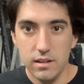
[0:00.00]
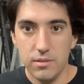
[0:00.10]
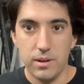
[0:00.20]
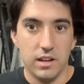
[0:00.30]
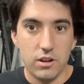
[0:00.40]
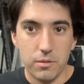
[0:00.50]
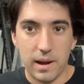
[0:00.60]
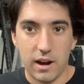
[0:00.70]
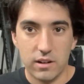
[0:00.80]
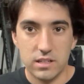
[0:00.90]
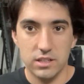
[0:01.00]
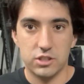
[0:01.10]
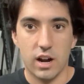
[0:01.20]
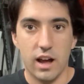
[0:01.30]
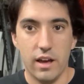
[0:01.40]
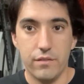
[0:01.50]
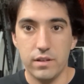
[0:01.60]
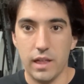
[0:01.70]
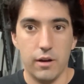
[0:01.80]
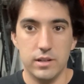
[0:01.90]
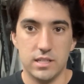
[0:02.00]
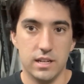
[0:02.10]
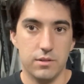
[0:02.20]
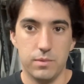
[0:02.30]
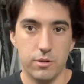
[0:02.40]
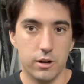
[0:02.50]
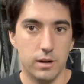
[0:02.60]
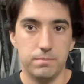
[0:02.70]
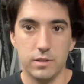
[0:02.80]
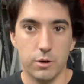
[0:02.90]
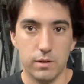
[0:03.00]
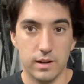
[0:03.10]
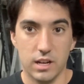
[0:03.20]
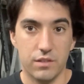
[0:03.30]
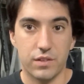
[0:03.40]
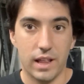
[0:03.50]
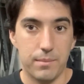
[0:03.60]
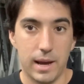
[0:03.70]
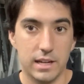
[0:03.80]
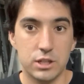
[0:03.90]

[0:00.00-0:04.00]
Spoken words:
We had no power to the drive. That was it. We were done for that match.